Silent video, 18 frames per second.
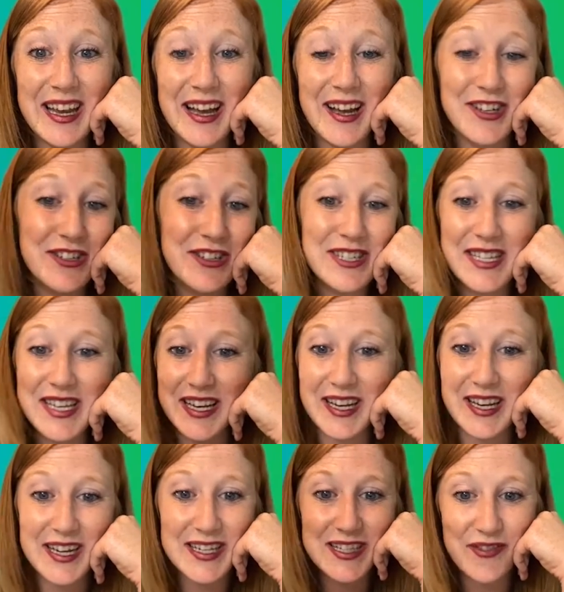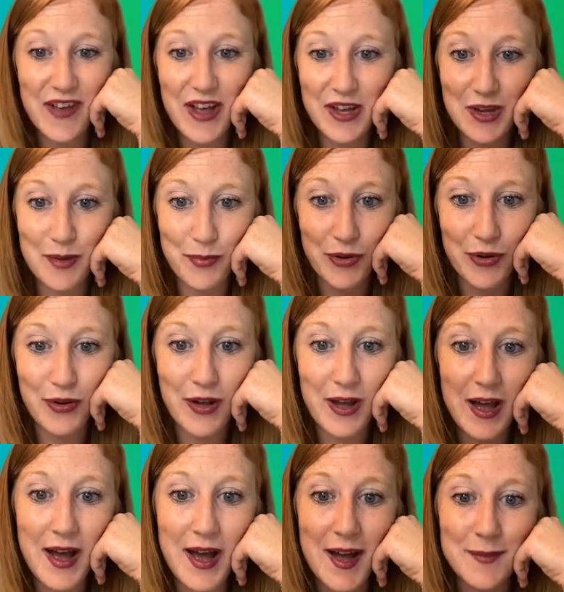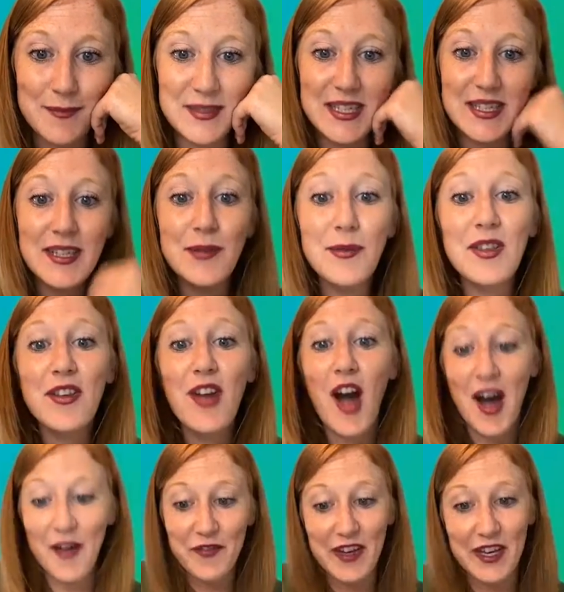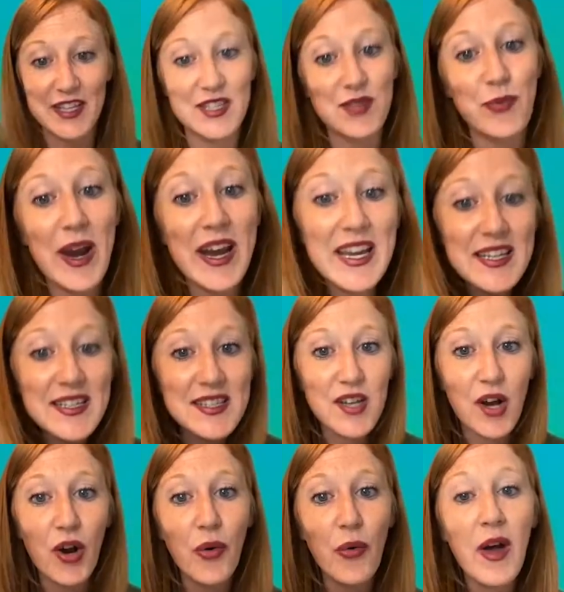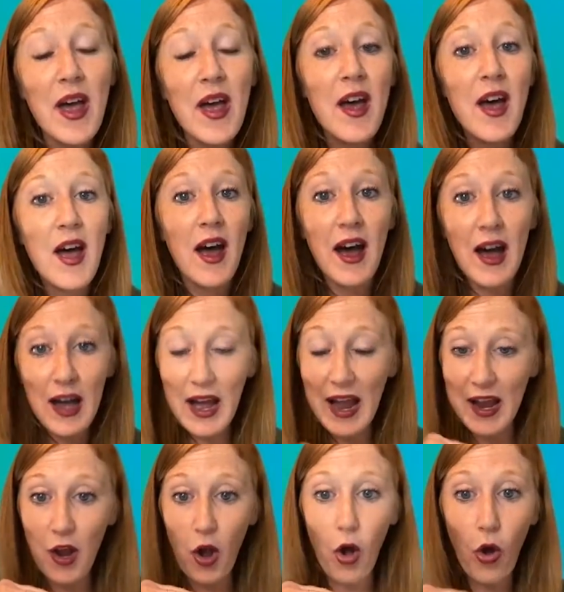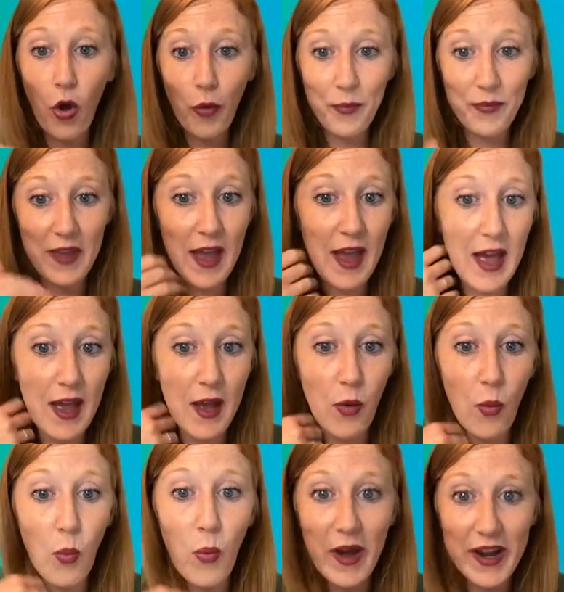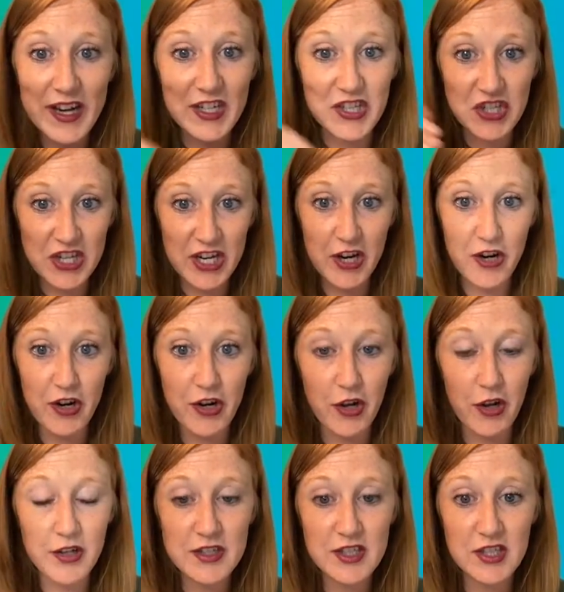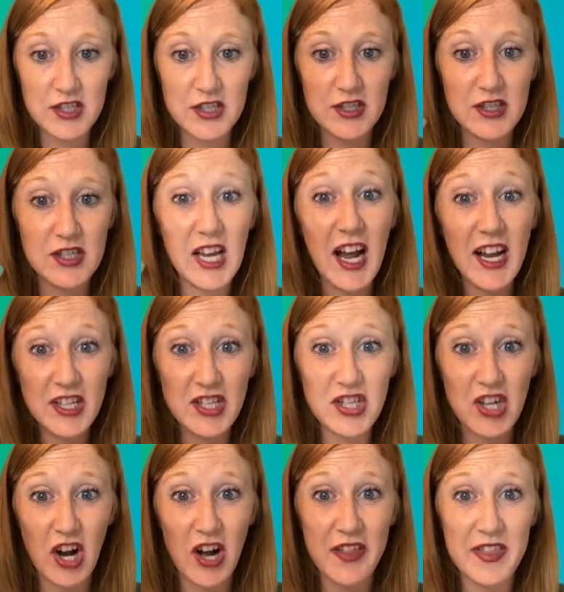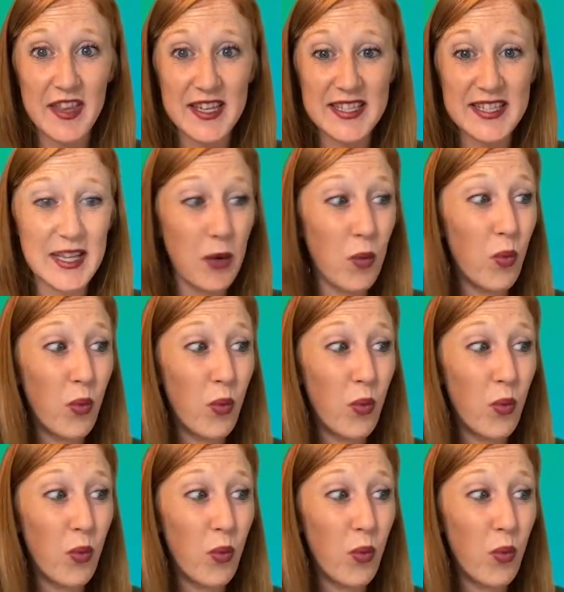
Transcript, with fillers: understanding is valuable. Um, dealing with confidence, right? So I hope that what I shared touched on this like